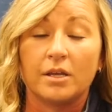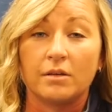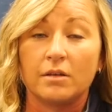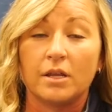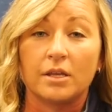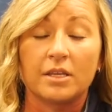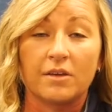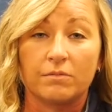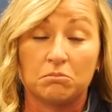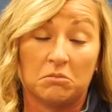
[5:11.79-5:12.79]
and
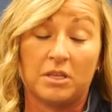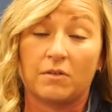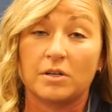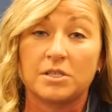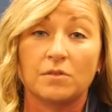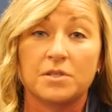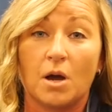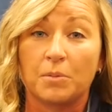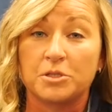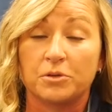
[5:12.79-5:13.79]
give ourselves an
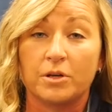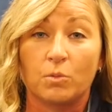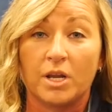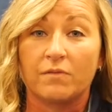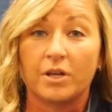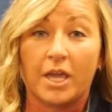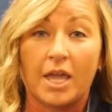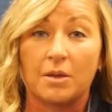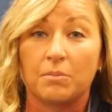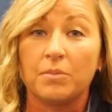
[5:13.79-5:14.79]
opportunity to win every
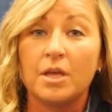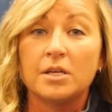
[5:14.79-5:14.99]
game.